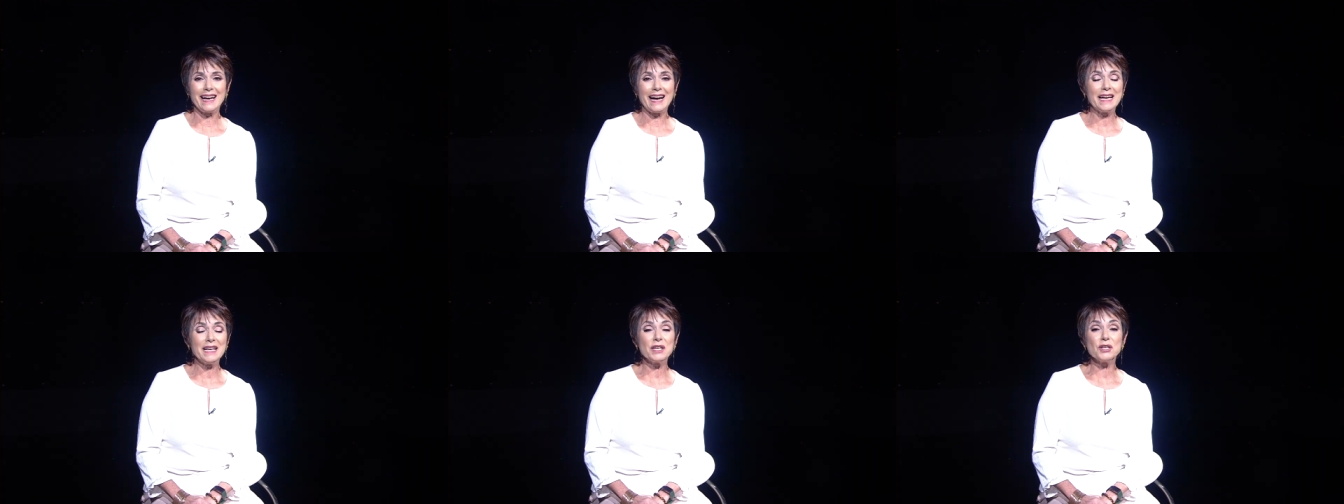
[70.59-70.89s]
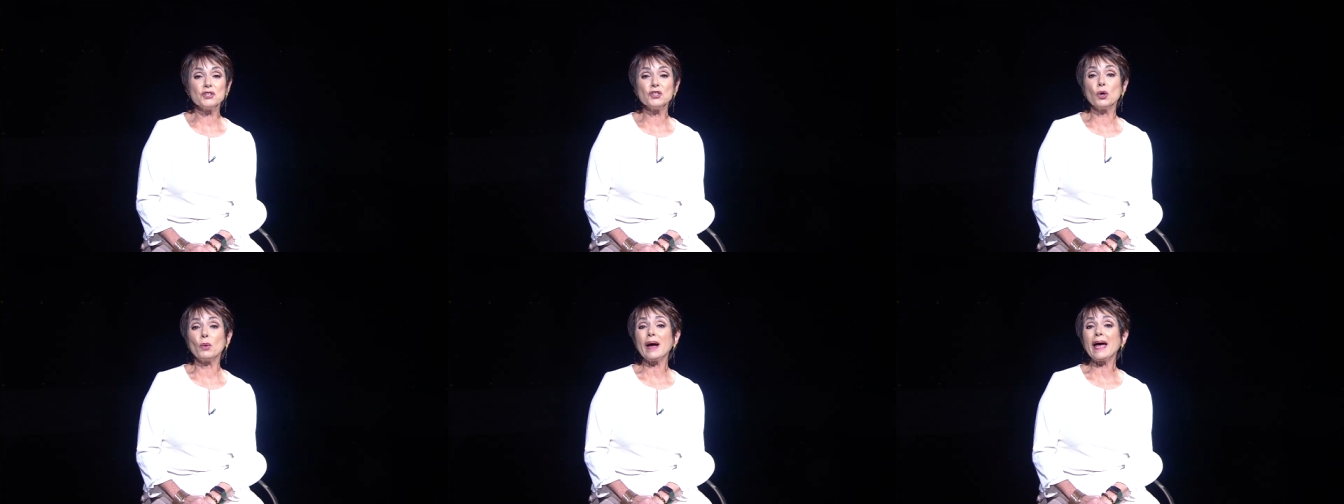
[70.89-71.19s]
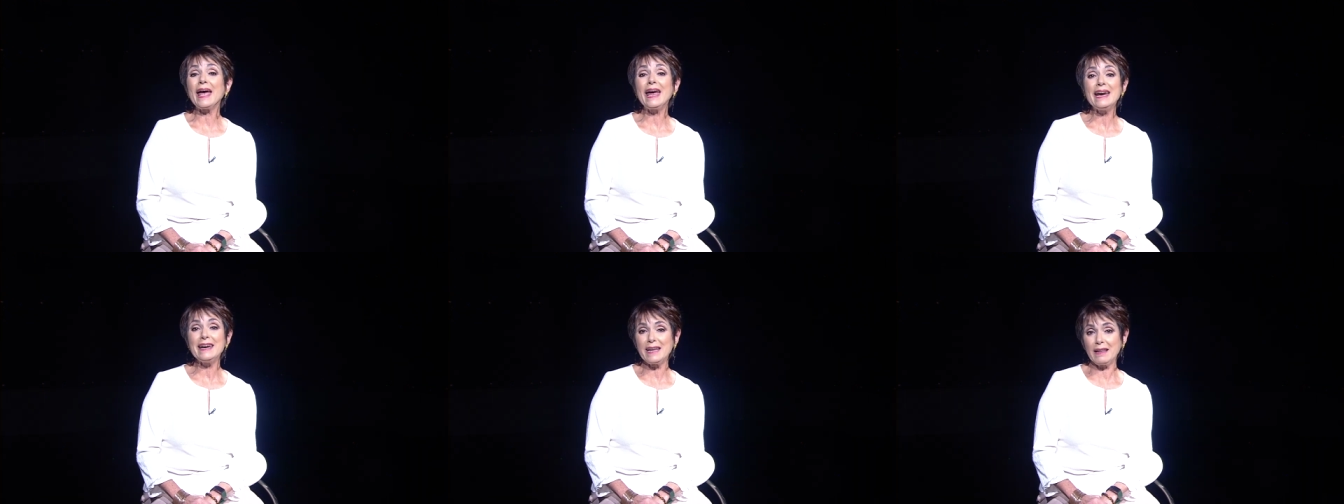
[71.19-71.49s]
I didn't know
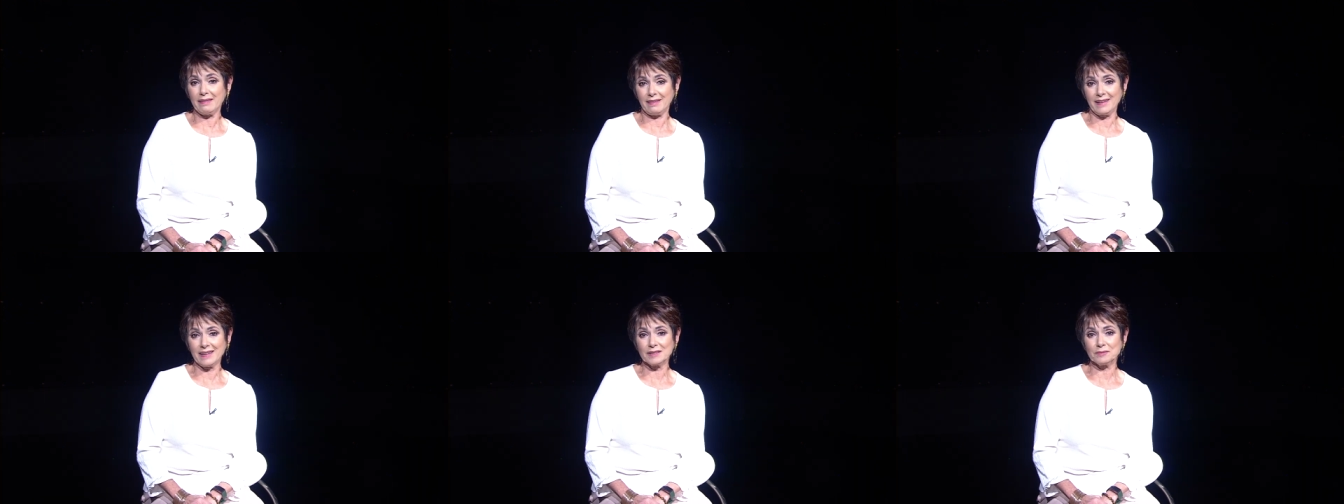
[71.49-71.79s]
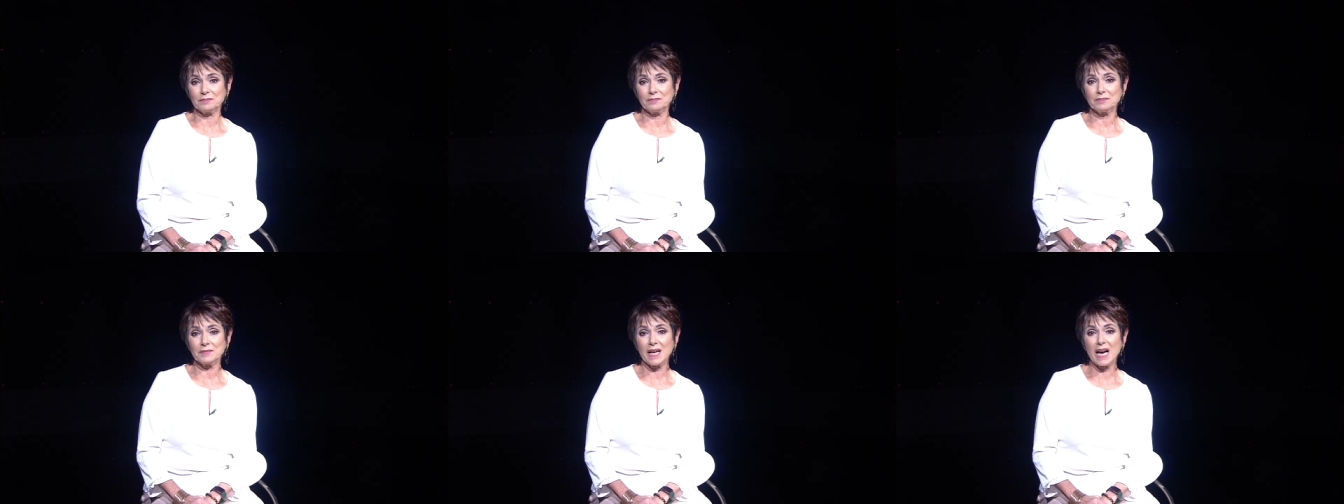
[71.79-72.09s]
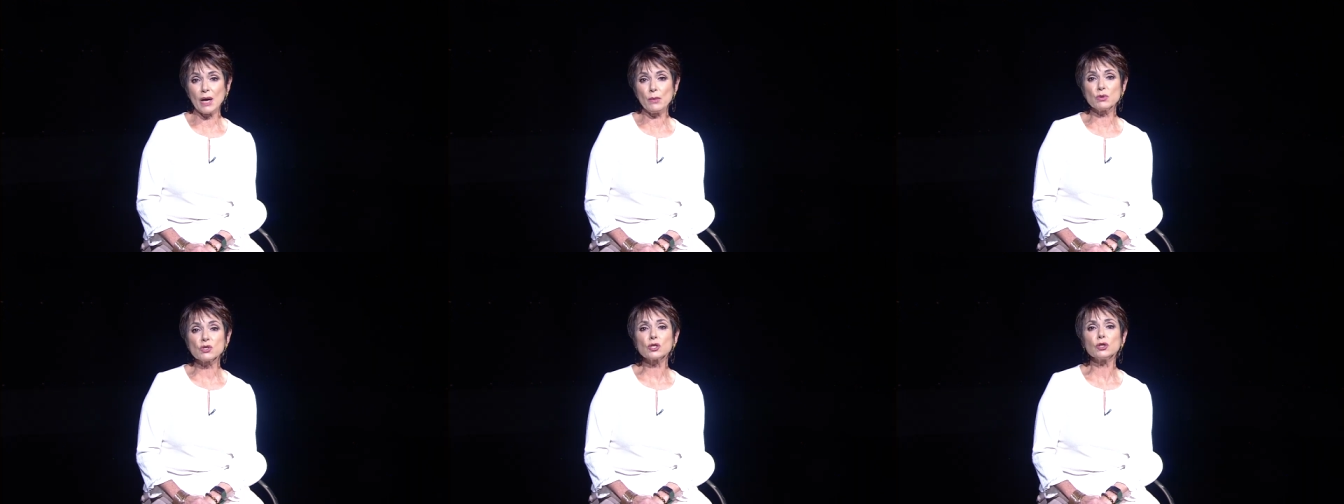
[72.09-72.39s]
anything.
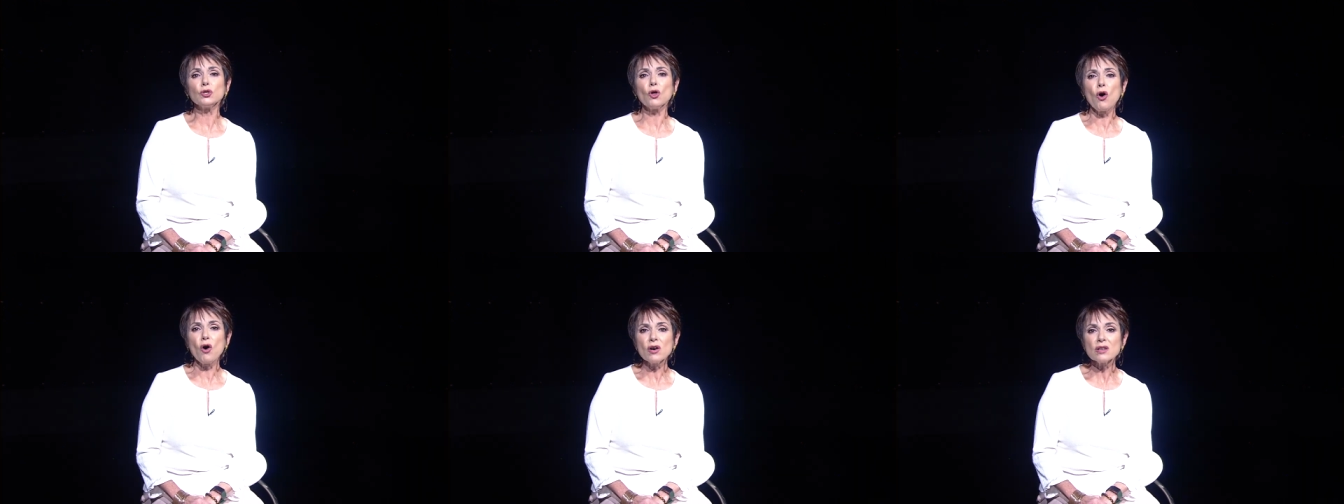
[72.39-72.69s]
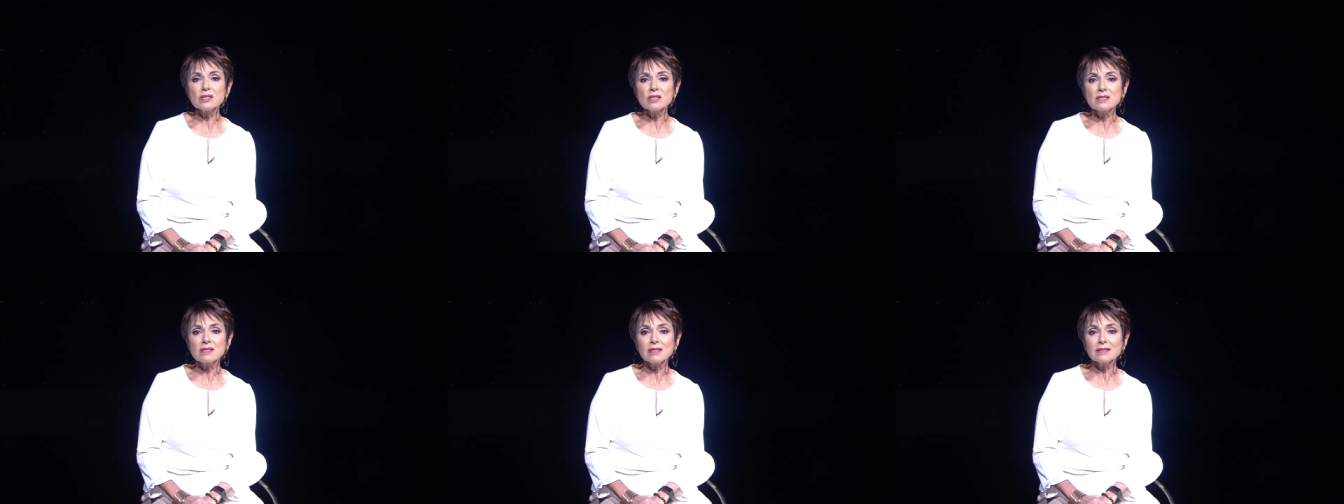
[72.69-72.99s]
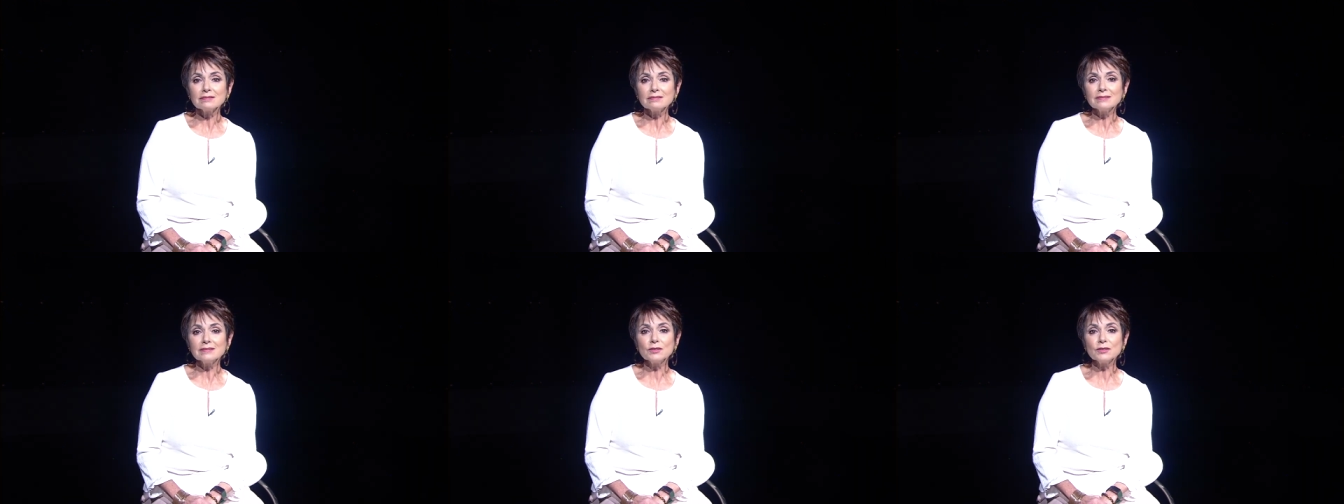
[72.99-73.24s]
I was lost